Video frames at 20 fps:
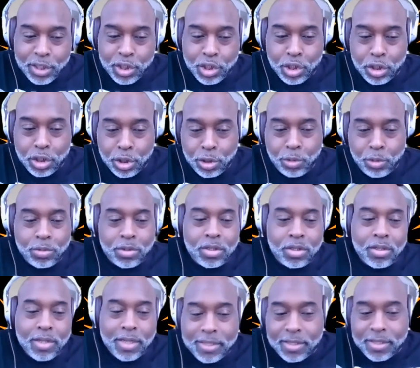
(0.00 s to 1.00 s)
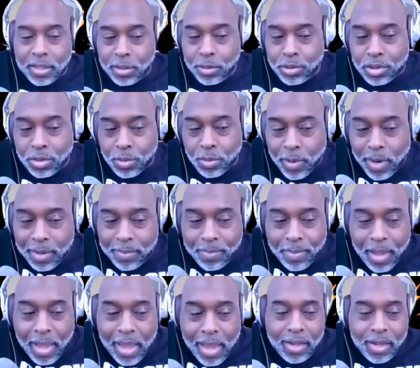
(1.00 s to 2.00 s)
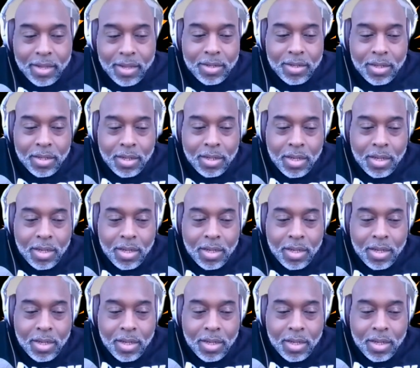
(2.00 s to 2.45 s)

salute. I salute you right back.